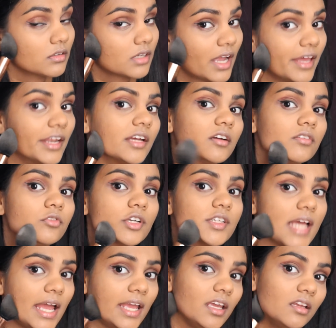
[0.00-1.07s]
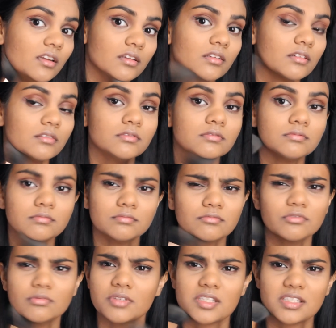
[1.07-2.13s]
kind of retain,
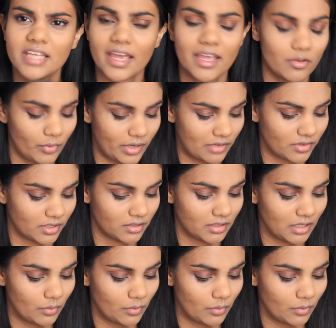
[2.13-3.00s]
stay, whatever.